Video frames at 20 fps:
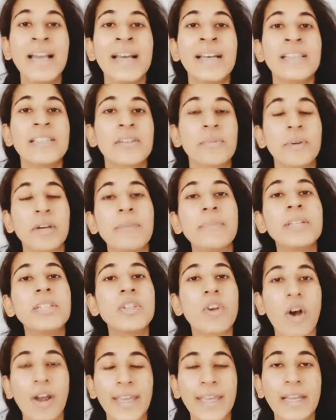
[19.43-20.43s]
So I'm going to be
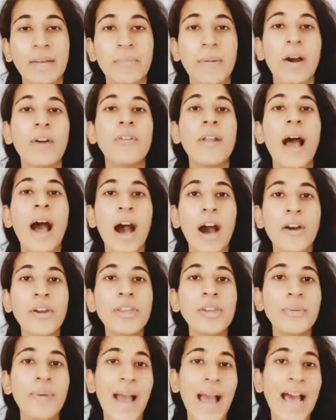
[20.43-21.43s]
talking about how
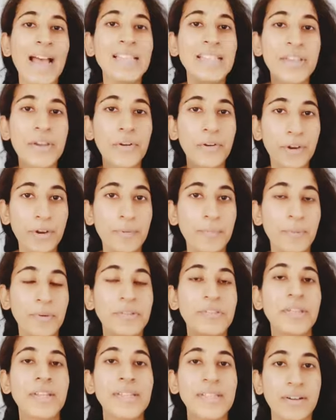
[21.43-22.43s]
you as a creative
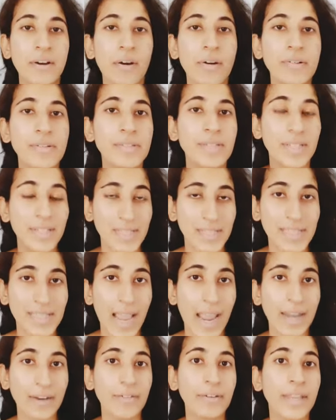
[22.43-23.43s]
person, as an artist, a
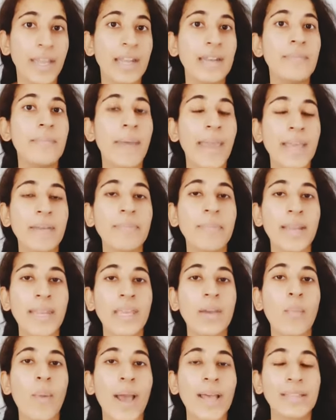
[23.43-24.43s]
designer can make
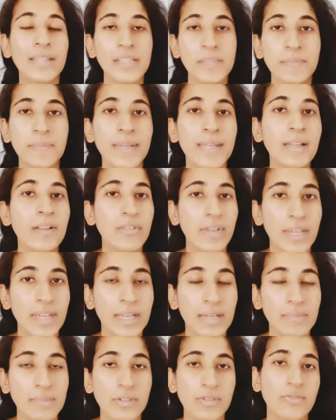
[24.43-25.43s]
money via this particular
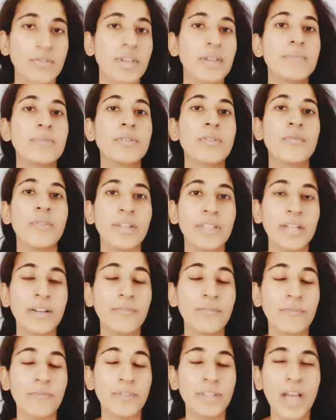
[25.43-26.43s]
income stream. So
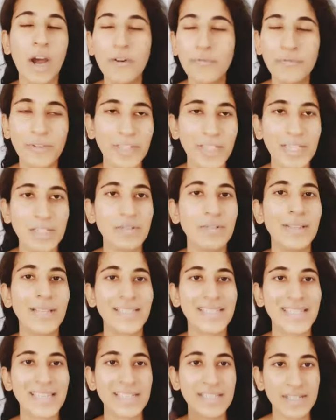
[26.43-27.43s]
without further ado,
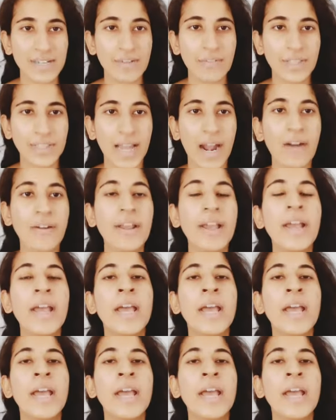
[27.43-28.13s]
let's get straight with our.